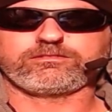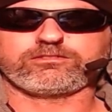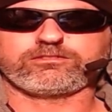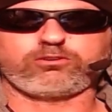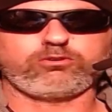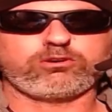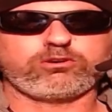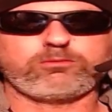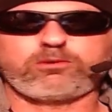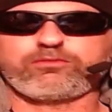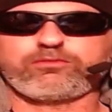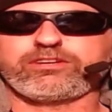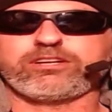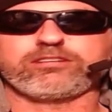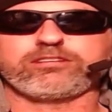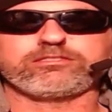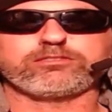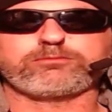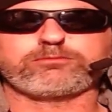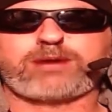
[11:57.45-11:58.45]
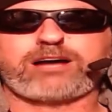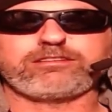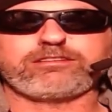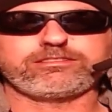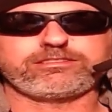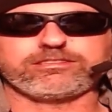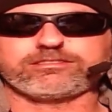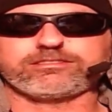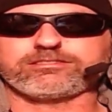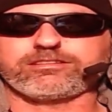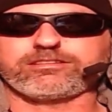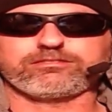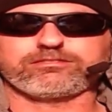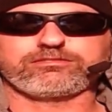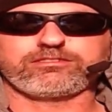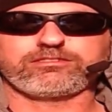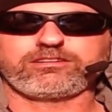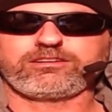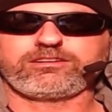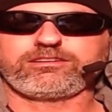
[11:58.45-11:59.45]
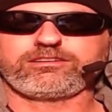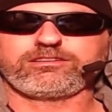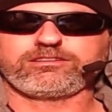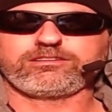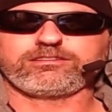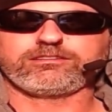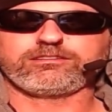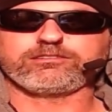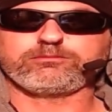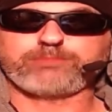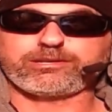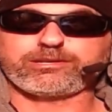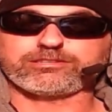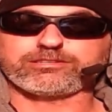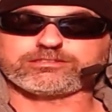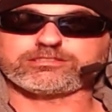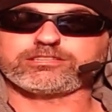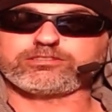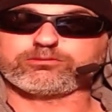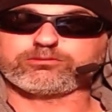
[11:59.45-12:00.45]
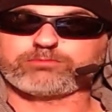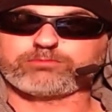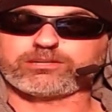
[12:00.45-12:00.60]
Don't come over here in this politics stuff. You better sit your